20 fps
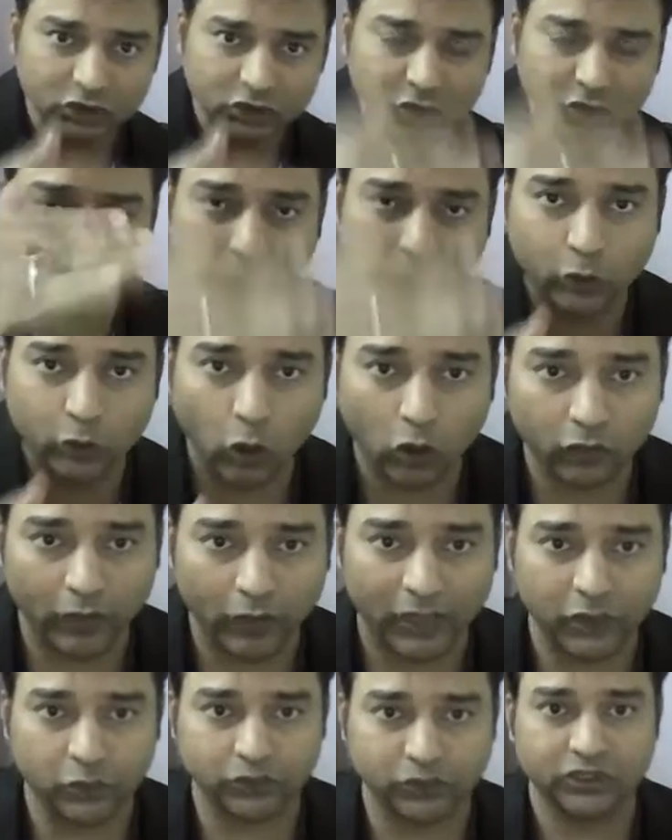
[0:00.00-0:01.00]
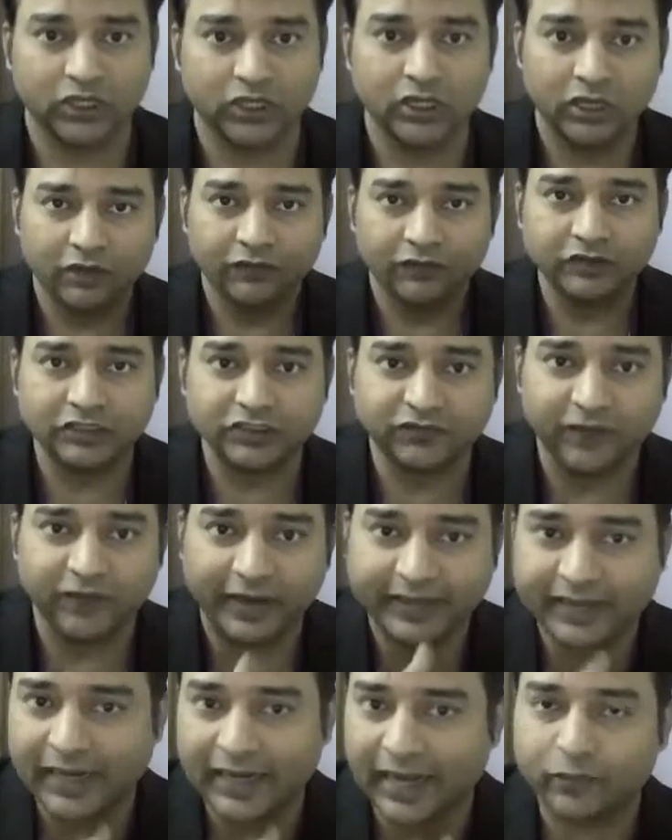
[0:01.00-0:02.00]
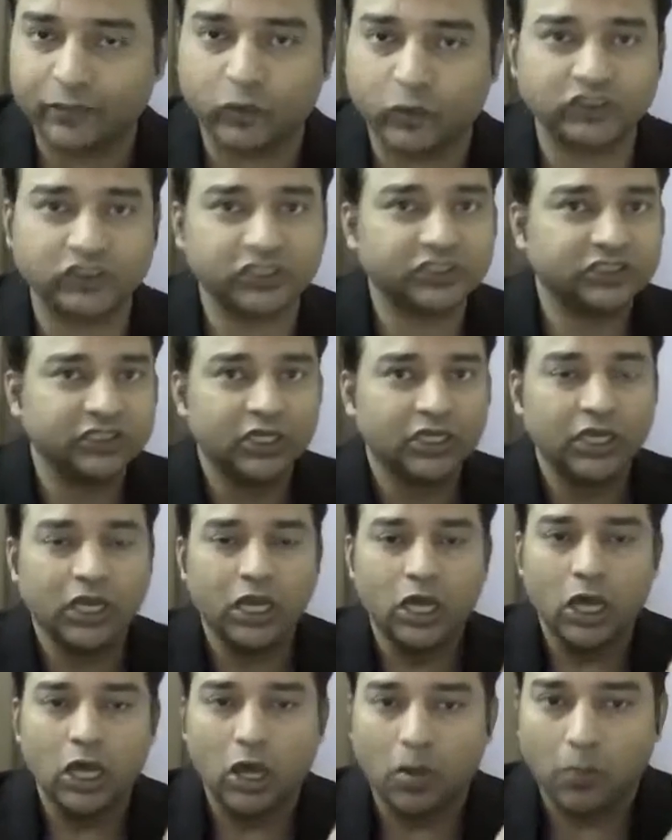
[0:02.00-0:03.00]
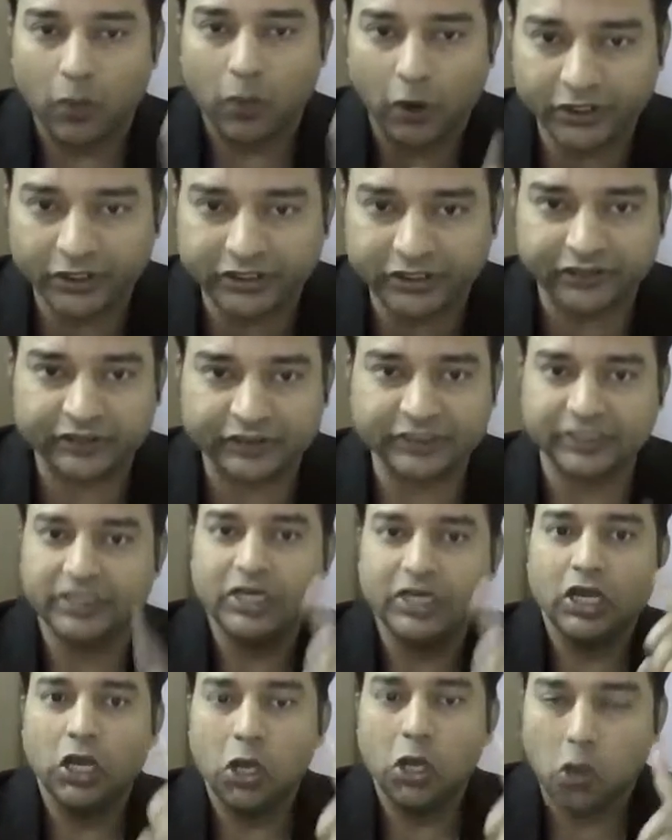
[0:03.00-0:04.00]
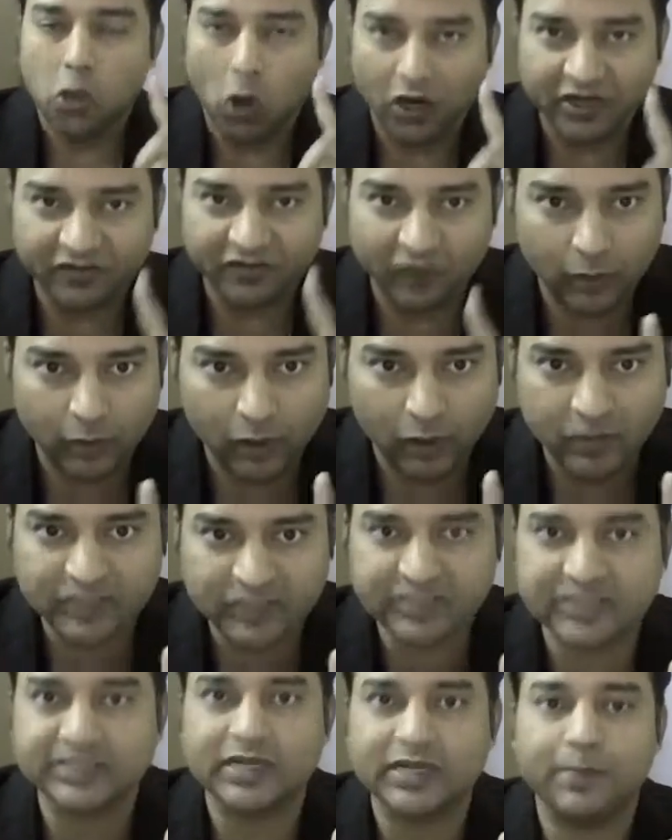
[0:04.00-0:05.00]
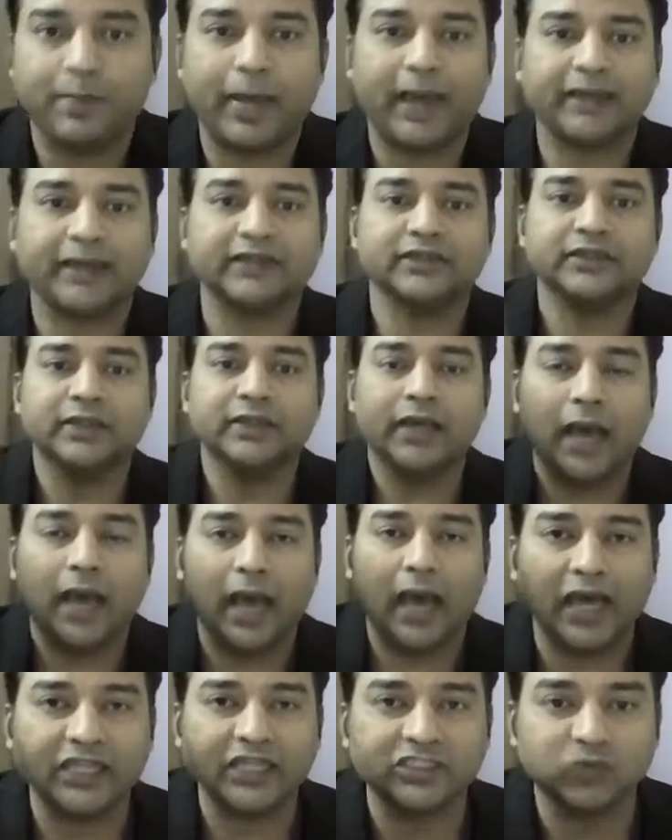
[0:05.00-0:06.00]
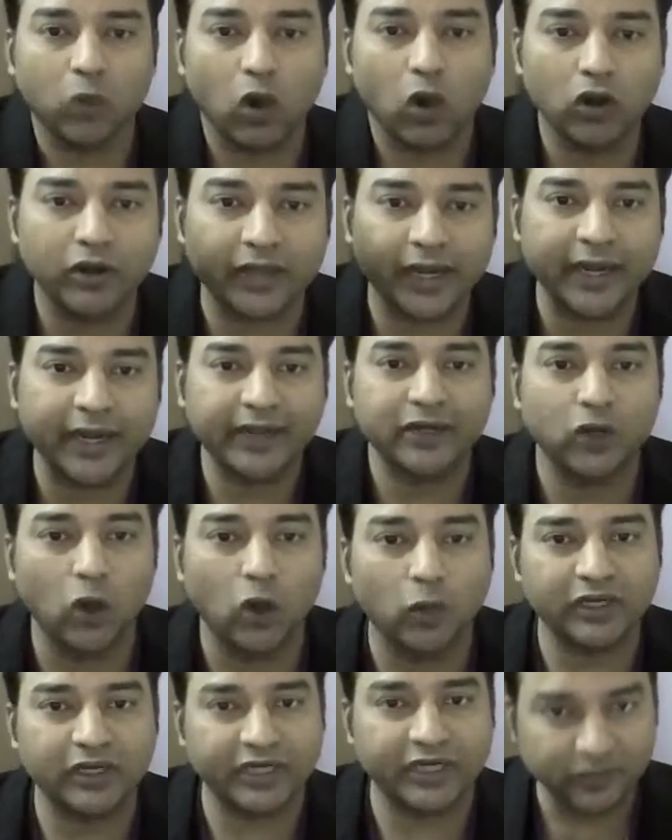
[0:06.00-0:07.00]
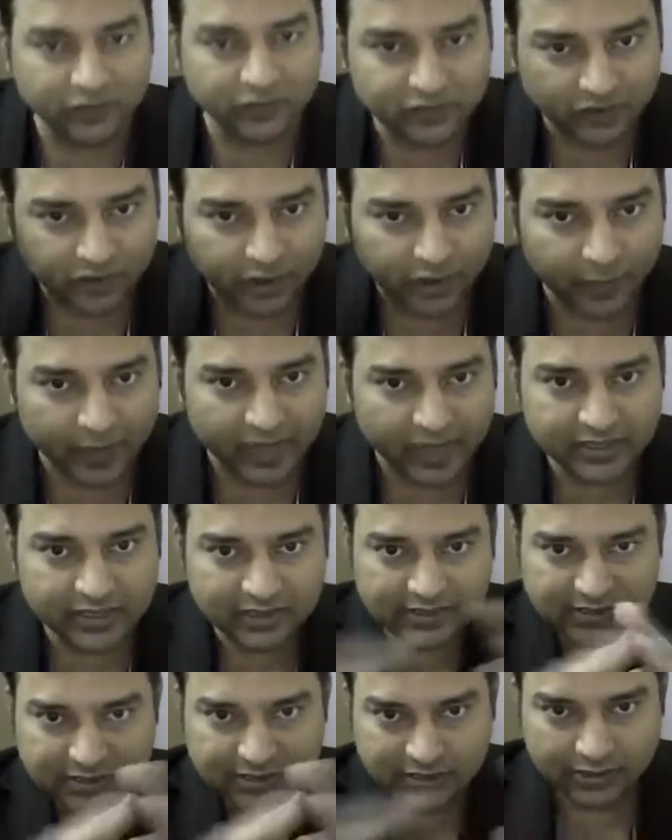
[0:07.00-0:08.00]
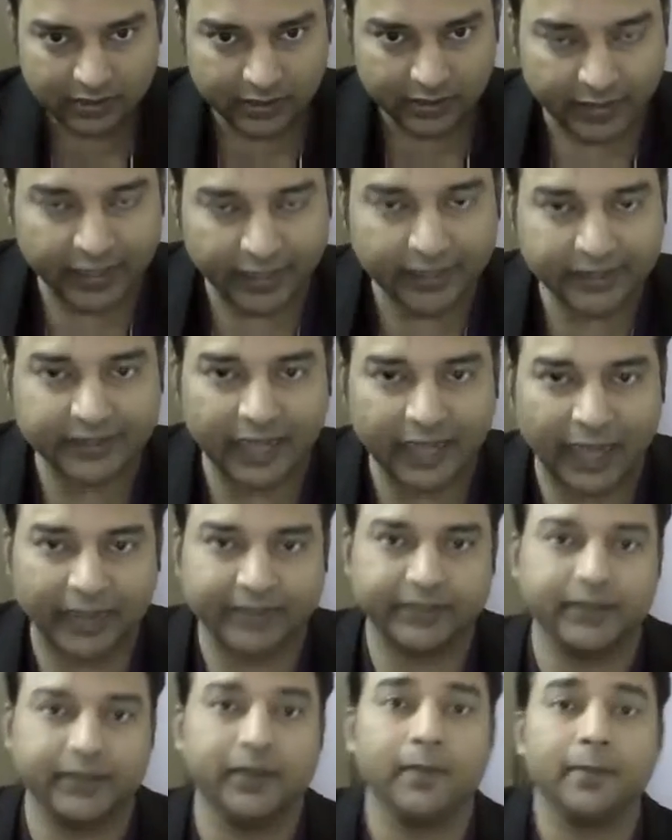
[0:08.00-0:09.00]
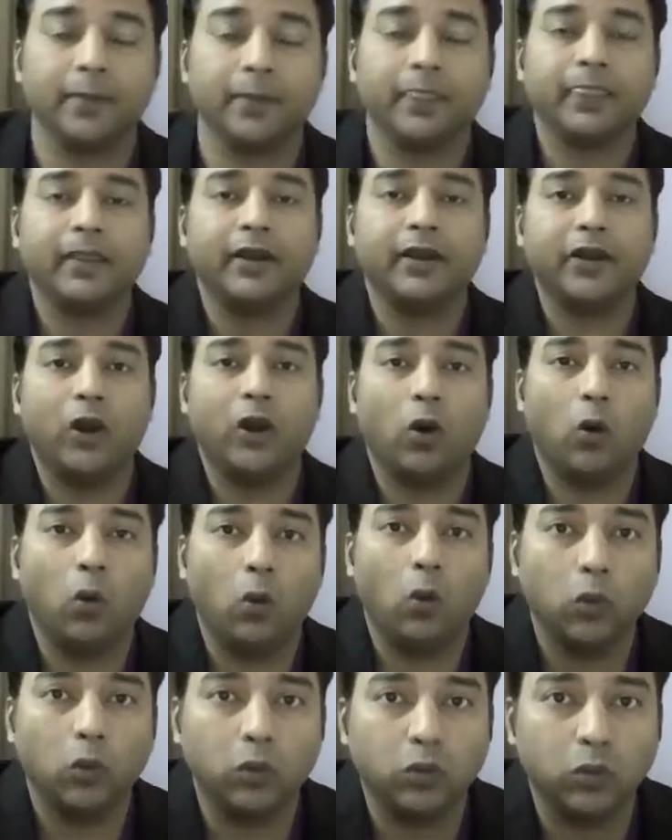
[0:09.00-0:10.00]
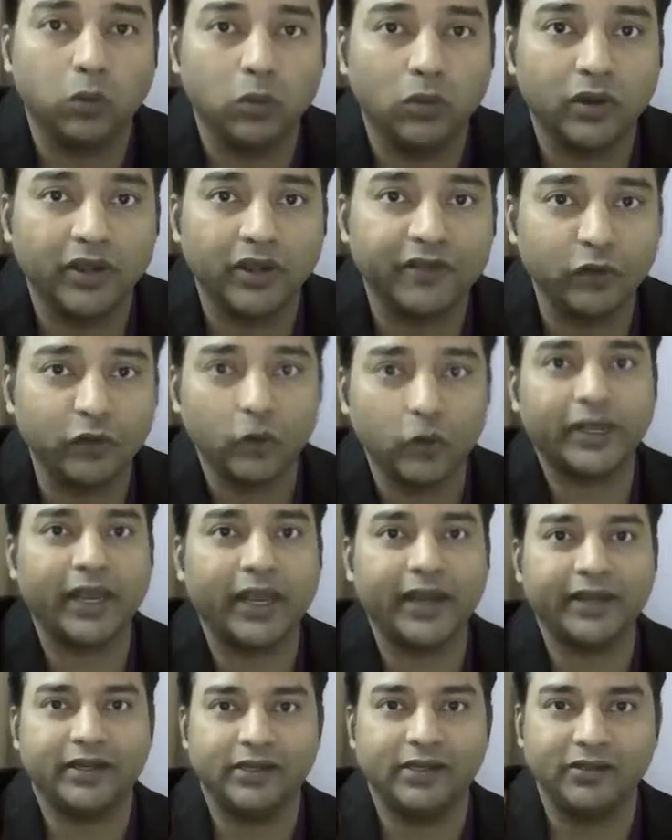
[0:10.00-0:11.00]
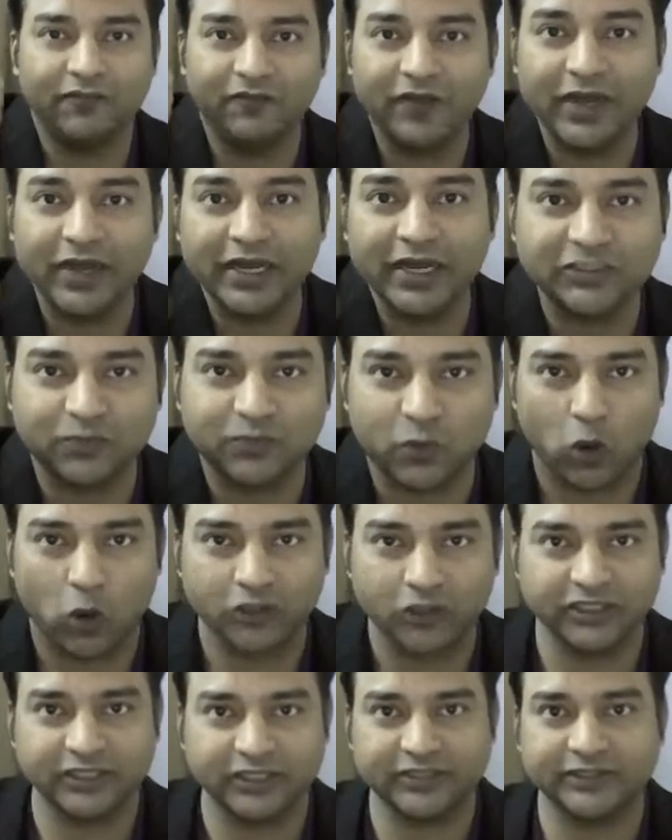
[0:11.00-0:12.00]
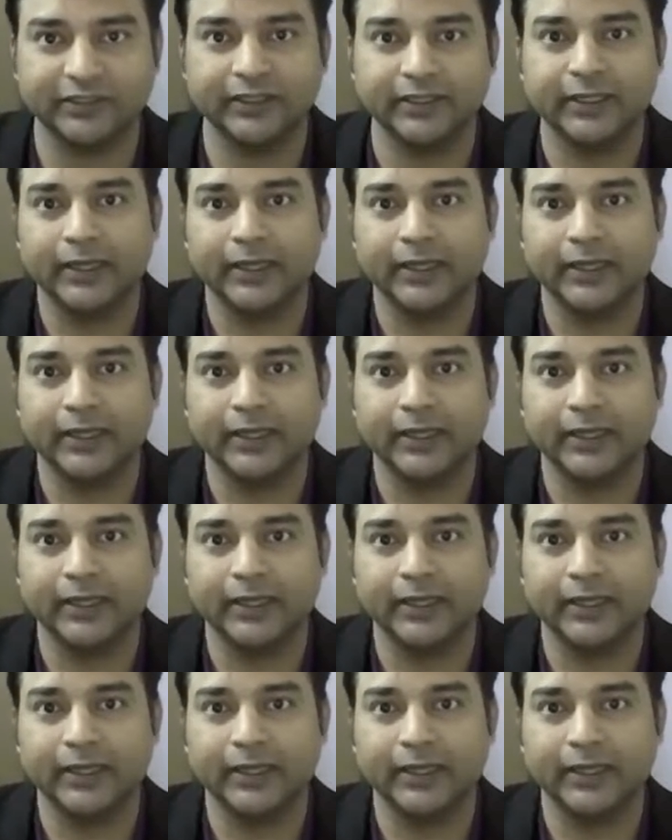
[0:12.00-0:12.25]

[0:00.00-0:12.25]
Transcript: So our core values, which is factory-like process, productivity, quantifiable business impact, and small, great global teams remains intact. Now, if you look at the Phoenix project,